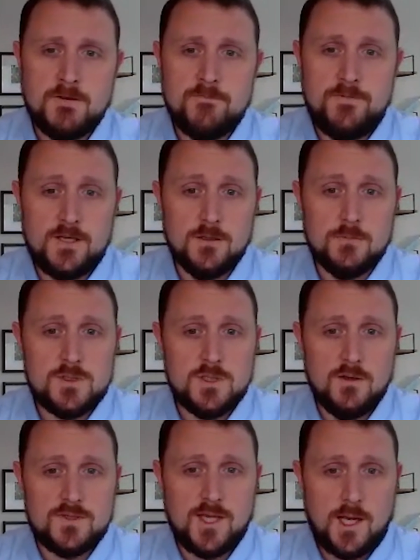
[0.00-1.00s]
victims
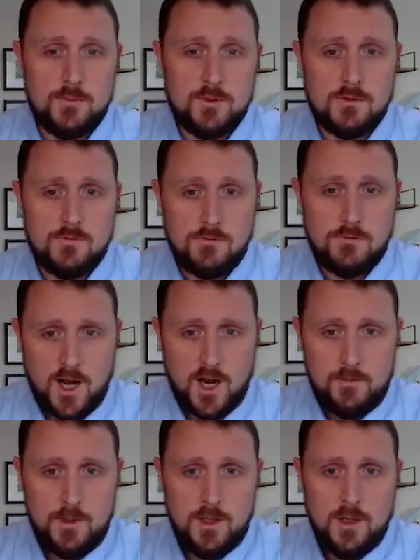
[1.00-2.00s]
of cyber
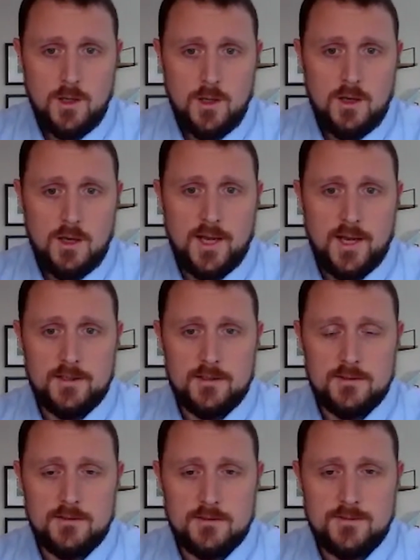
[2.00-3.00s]
crime.
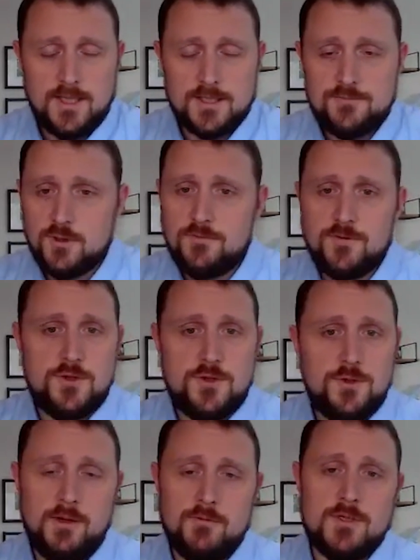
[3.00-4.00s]
And that's really for two main